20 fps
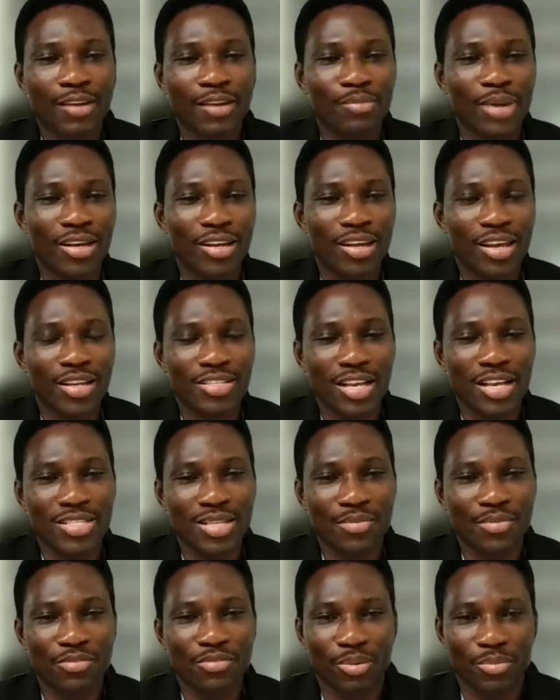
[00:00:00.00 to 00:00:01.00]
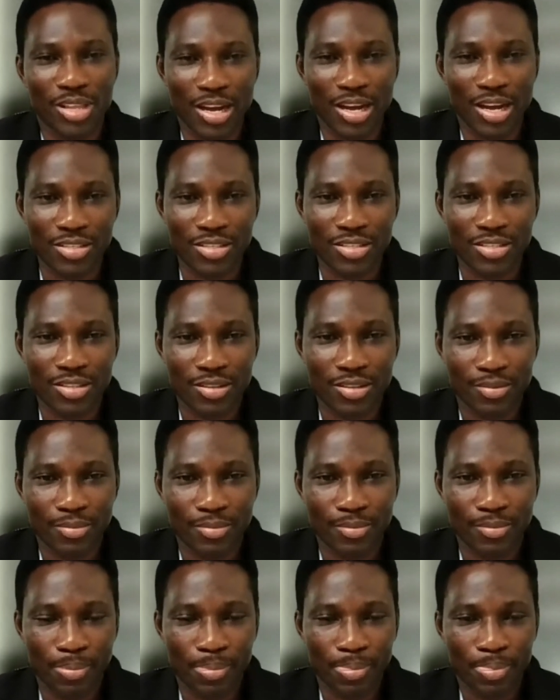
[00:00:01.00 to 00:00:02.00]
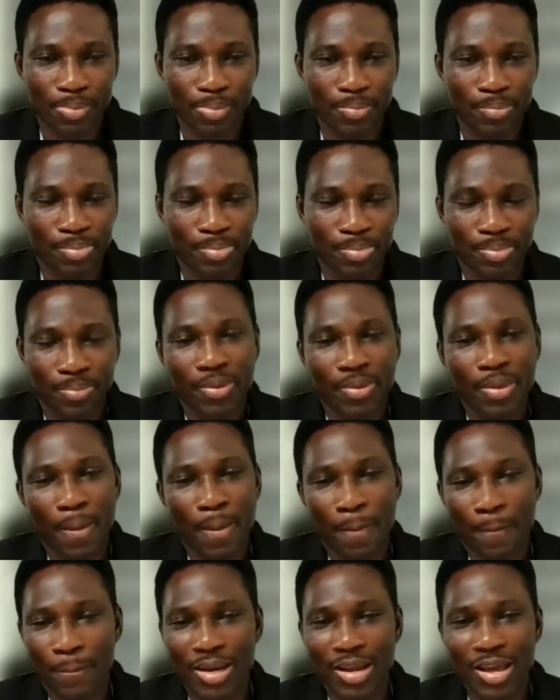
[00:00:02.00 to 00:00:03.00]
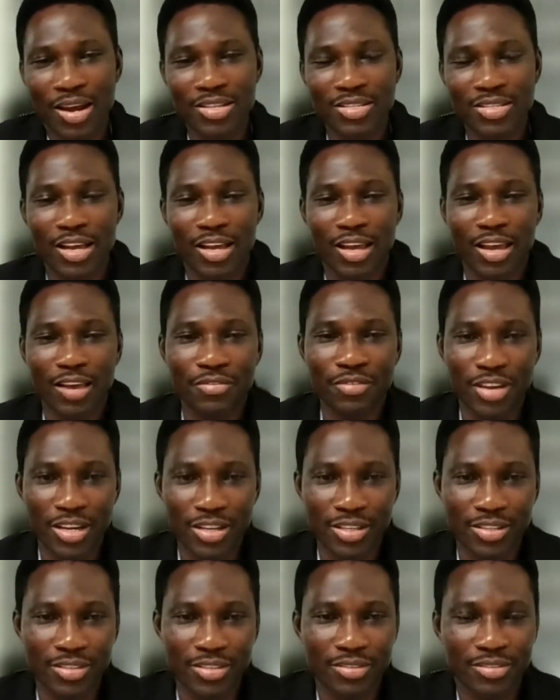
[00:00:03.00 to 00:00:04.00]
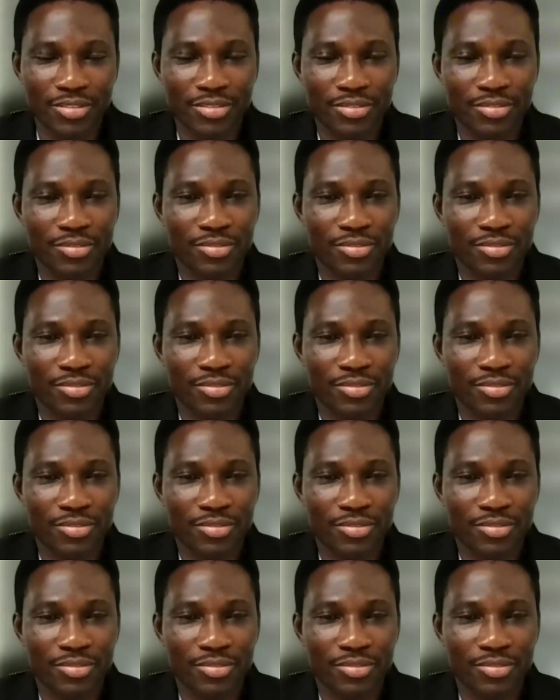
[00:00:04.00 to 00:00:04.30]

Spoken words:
that money is exempt from tax. But there is a caveat.